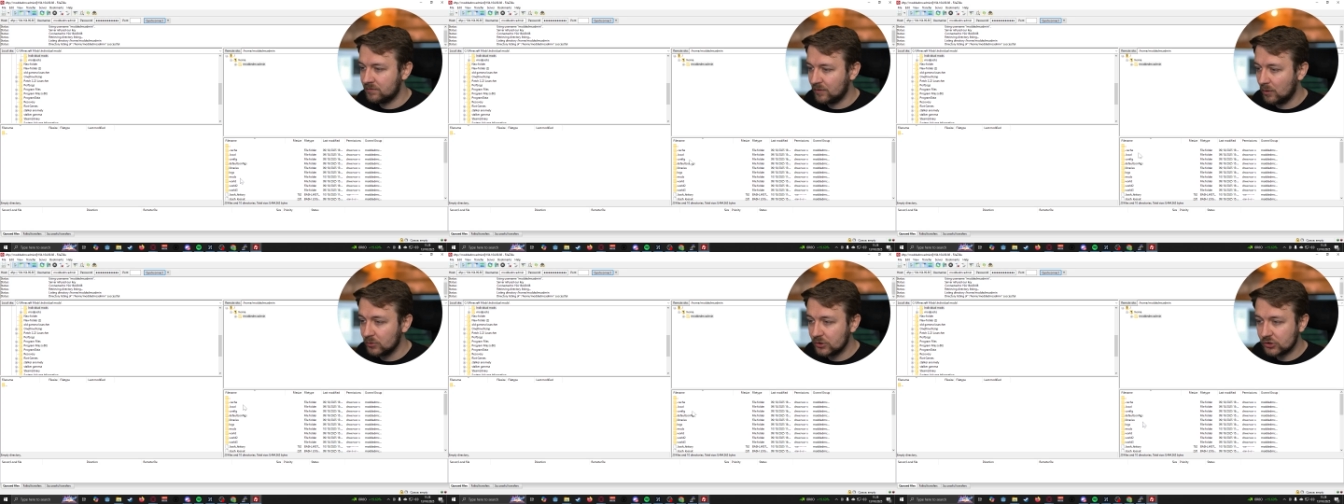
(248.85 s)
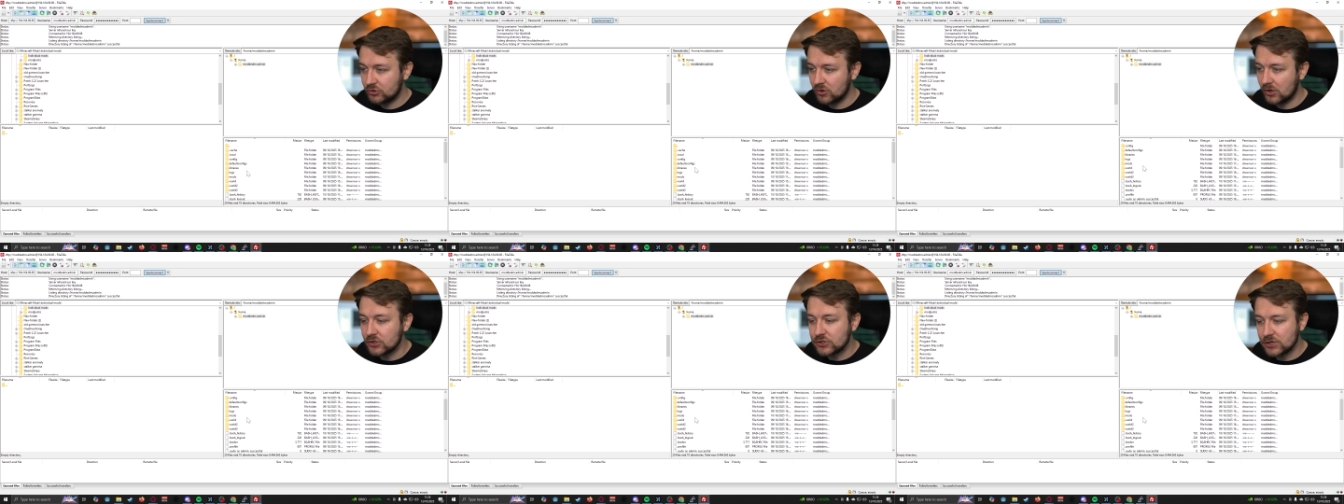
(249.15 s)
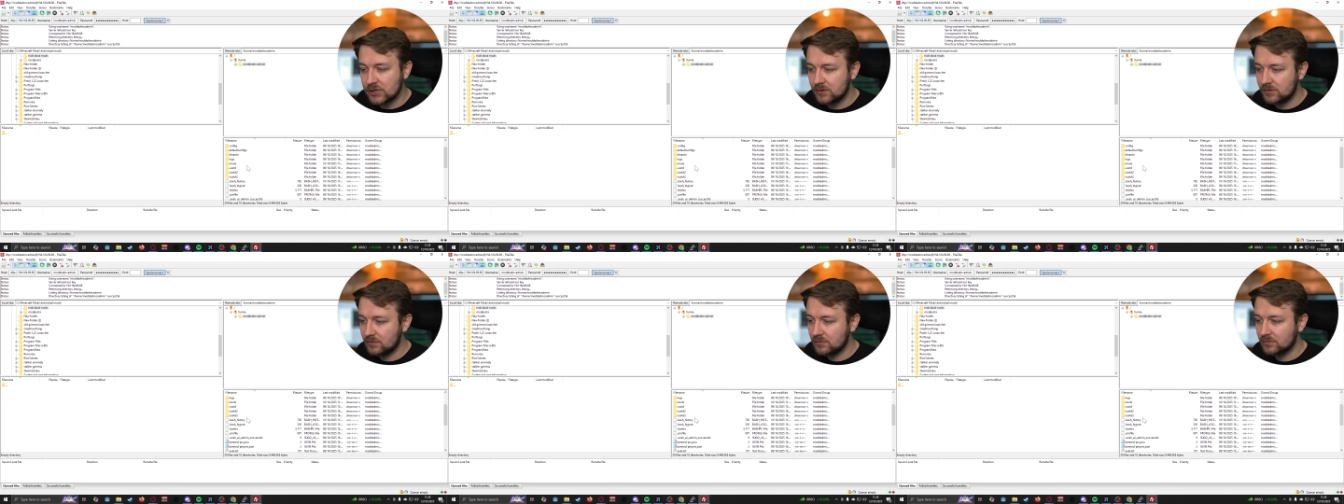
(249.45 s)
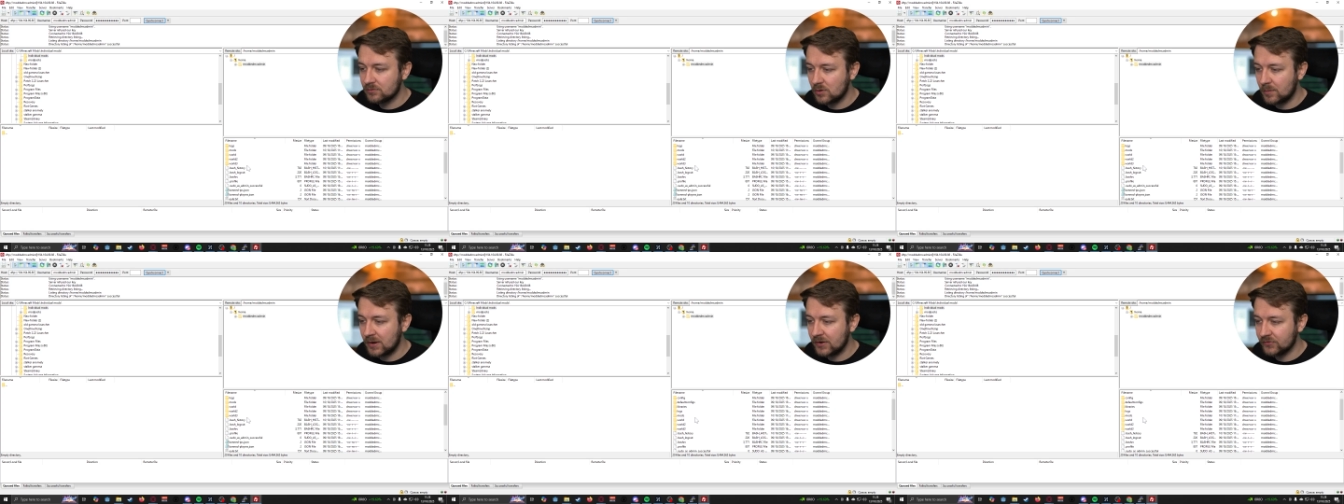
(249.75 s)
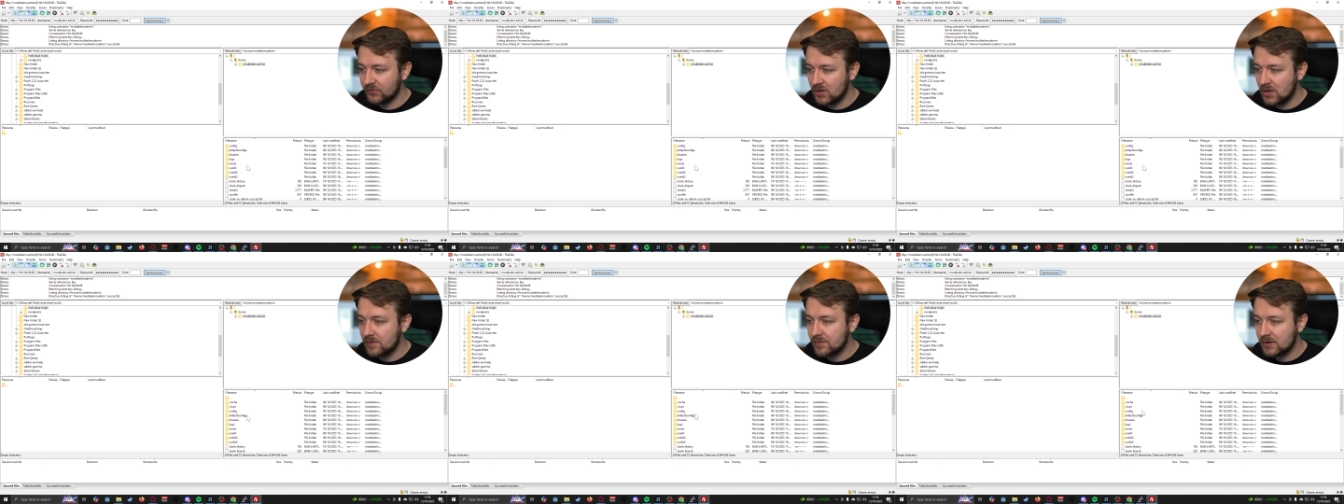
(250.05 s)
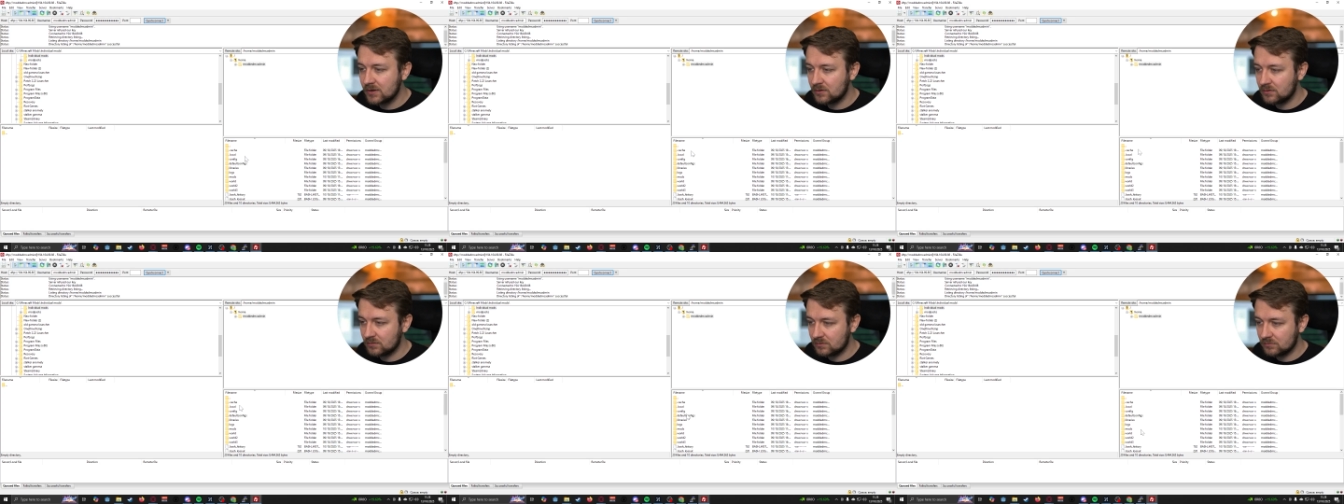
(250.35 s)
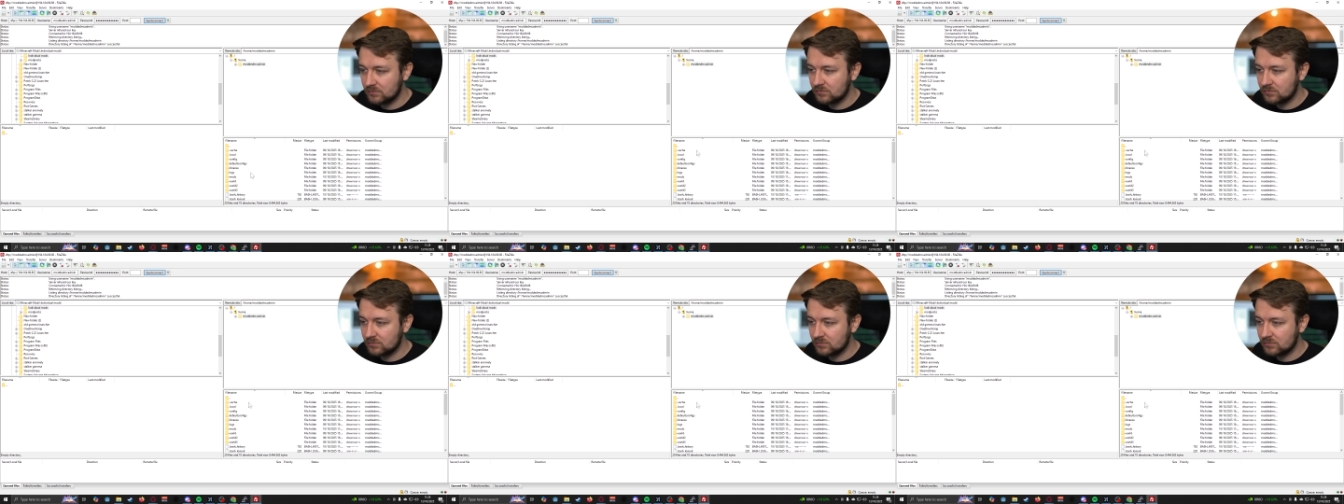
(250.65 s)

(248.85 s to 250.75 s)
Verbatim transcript: folder structure from our server